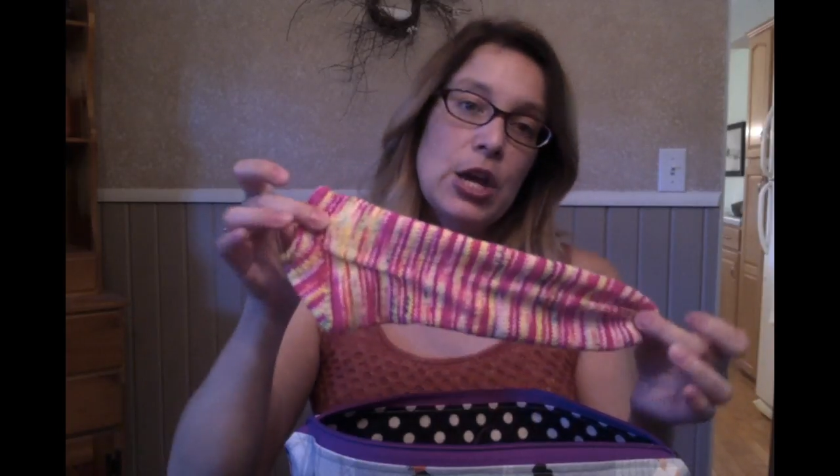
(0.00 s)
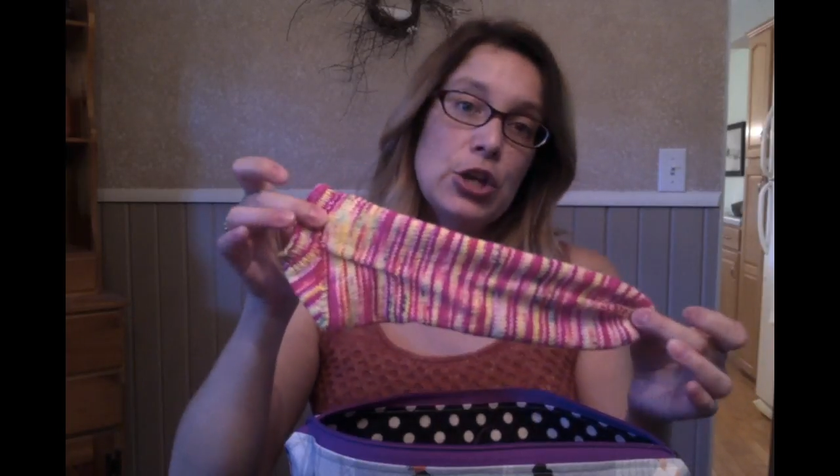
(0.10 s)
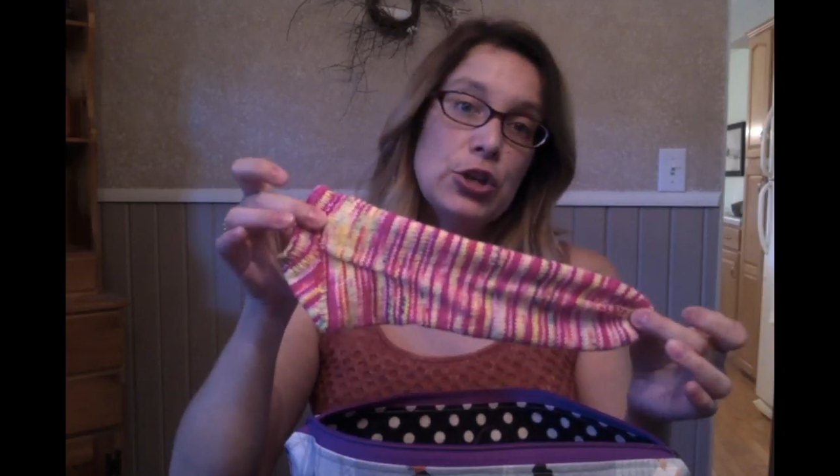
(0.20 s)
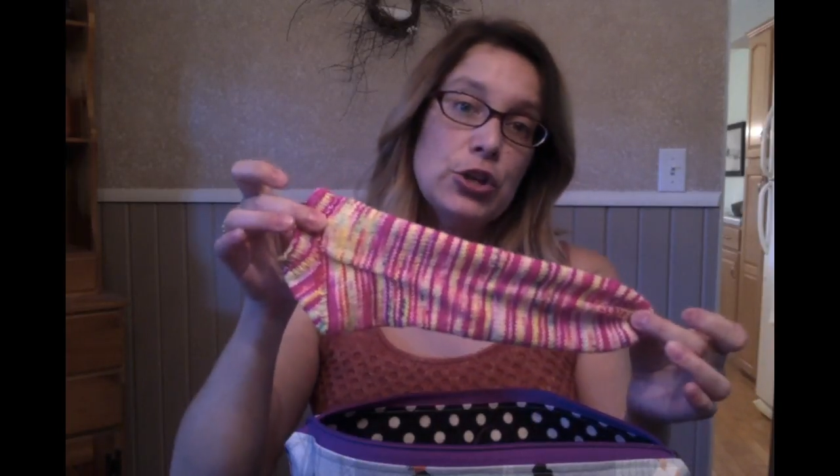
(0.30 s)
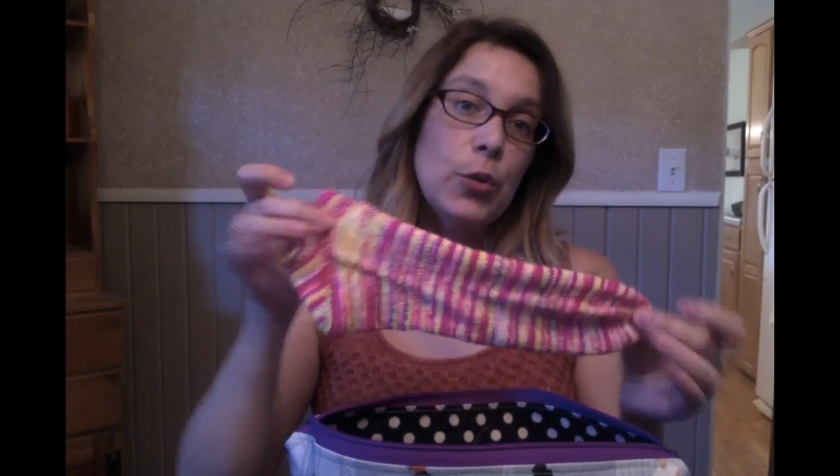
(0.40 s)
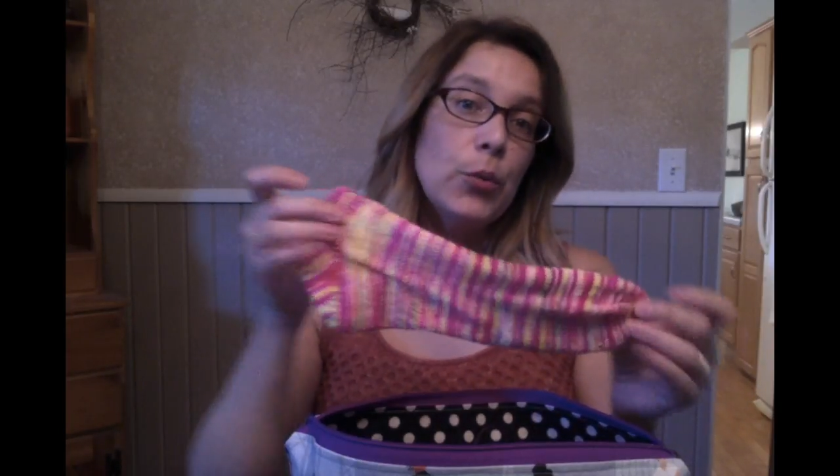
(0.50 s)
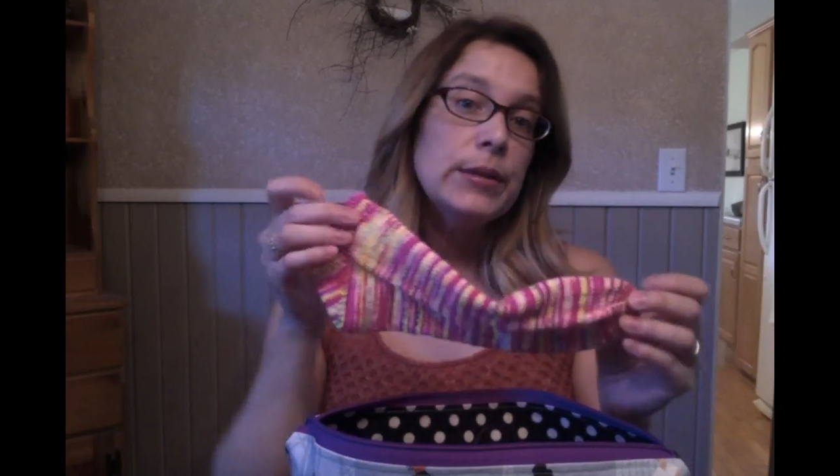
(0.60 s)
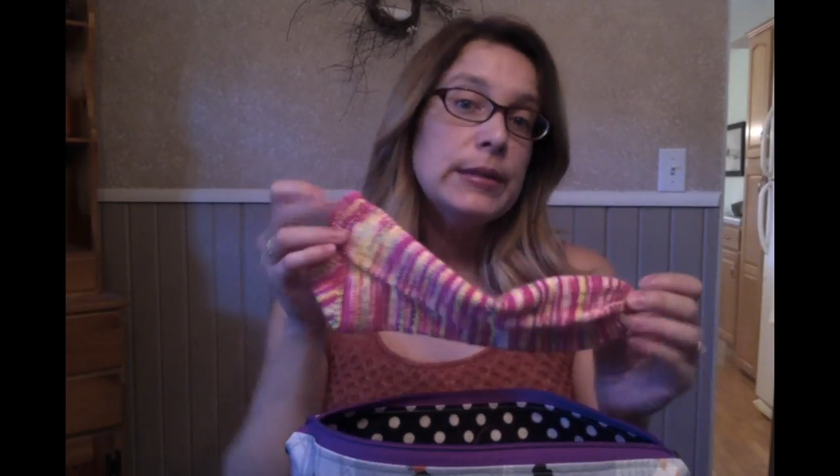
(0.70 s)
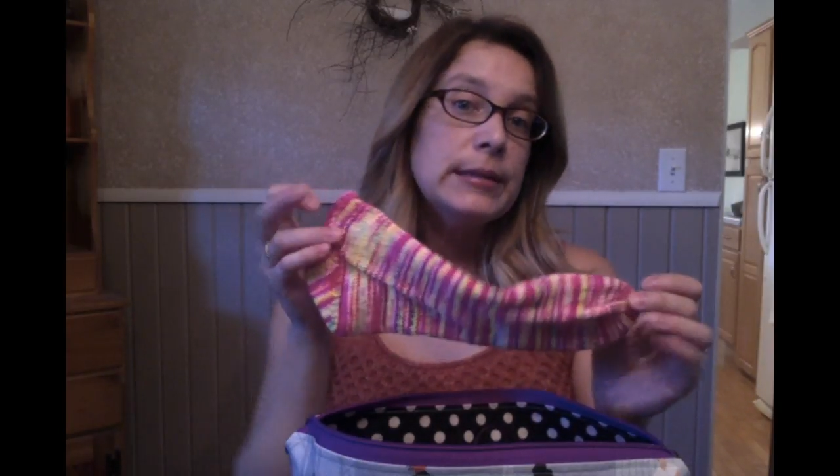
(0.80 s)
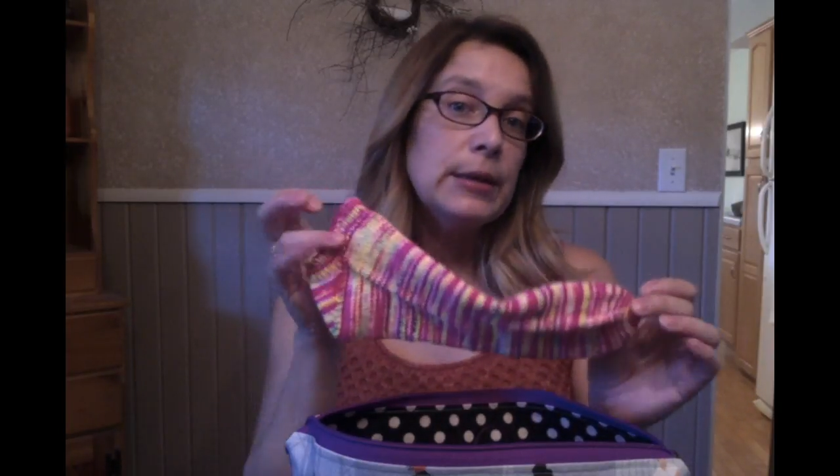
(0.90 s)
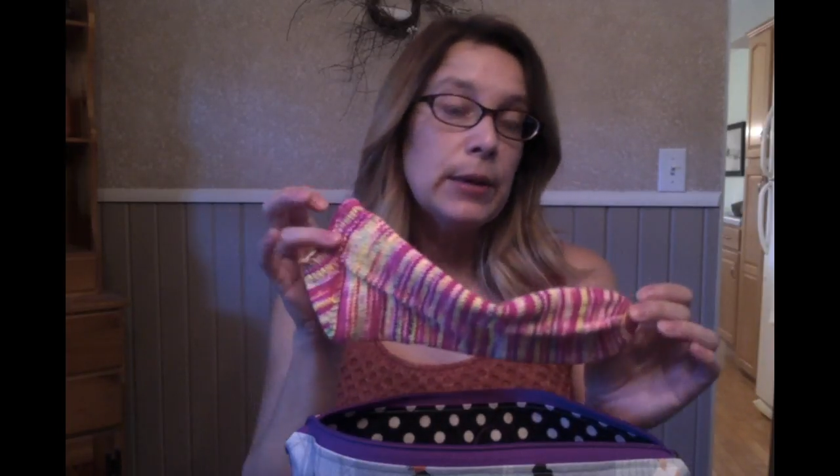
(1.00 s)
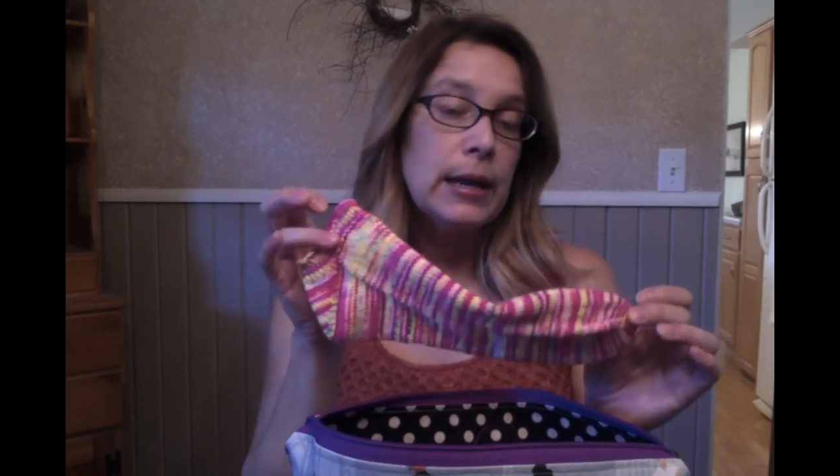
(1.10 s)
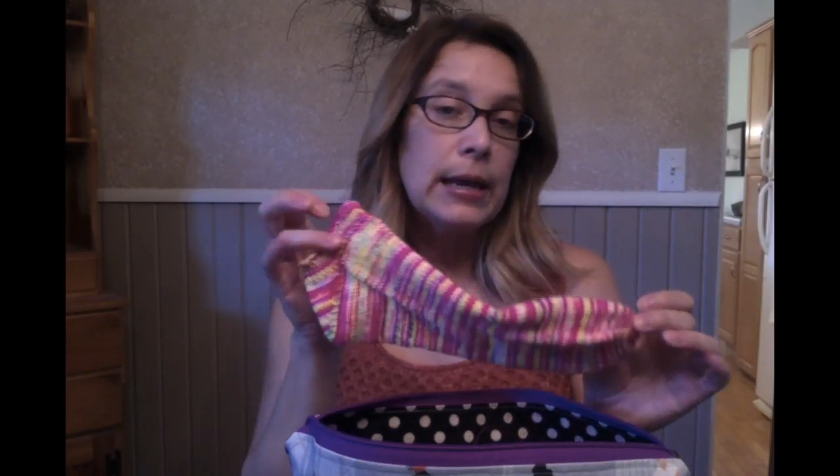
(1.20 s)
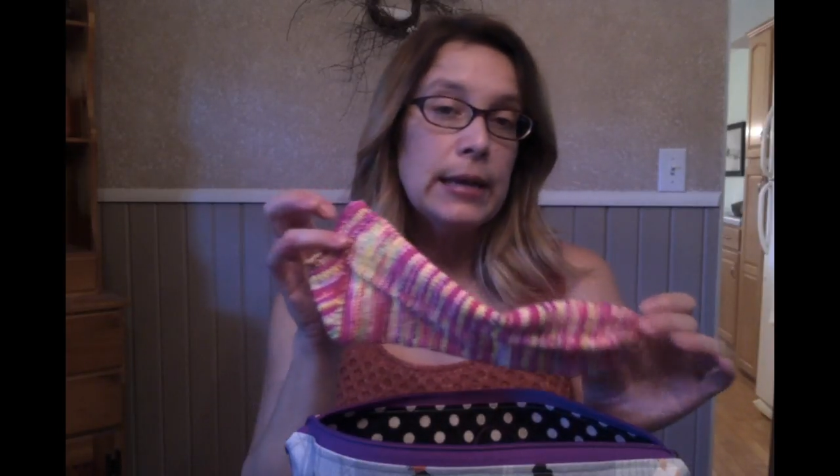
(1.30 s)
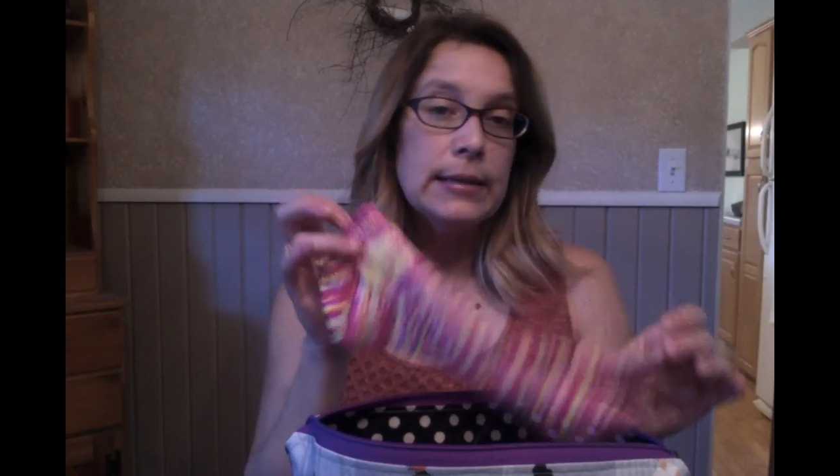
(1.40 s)
So we'll see what I
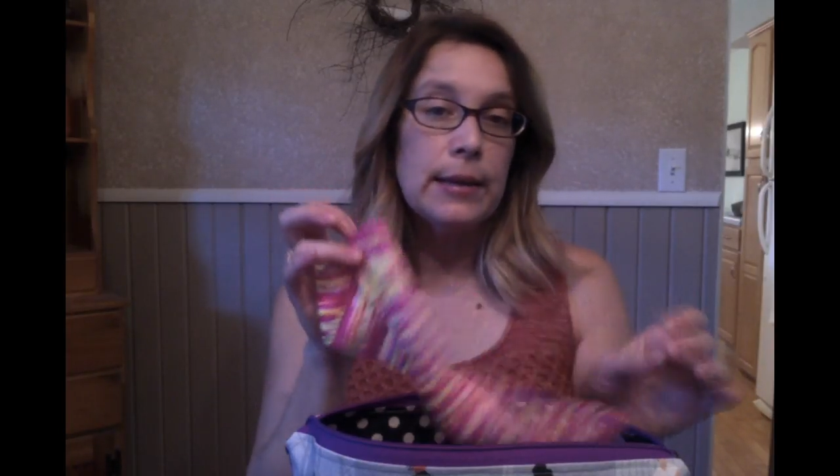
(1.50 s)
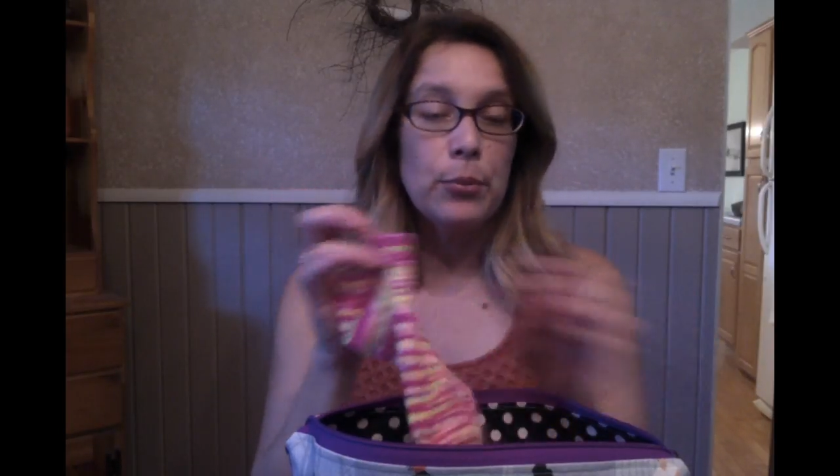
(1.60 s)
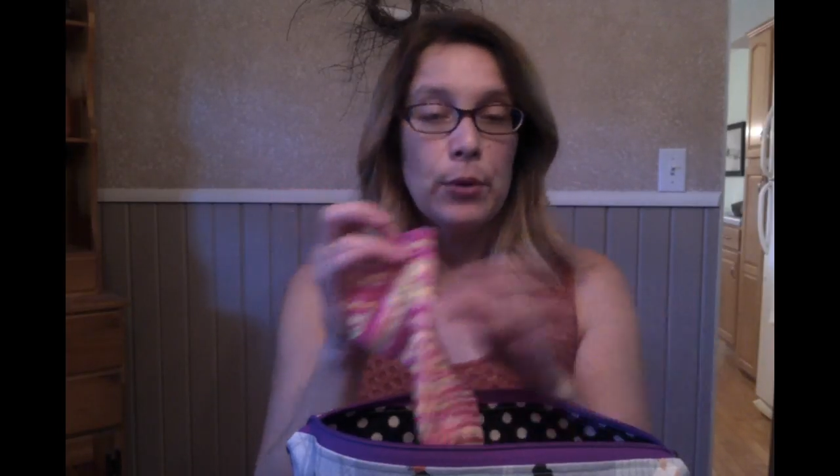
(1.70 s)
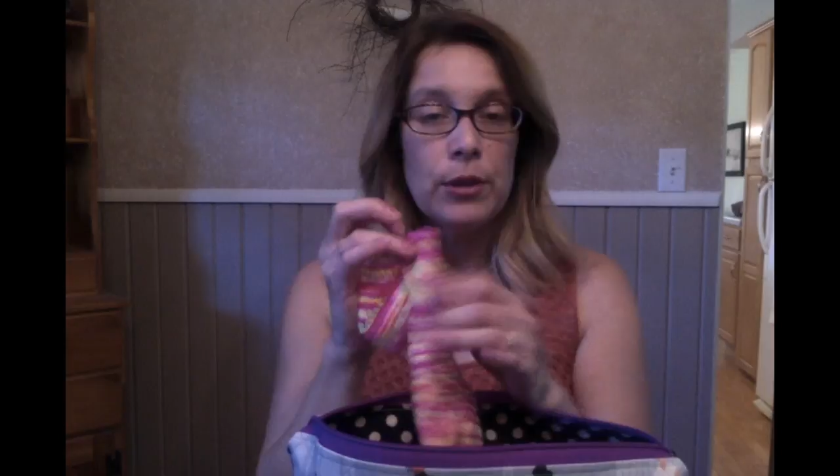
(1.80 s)
end up with.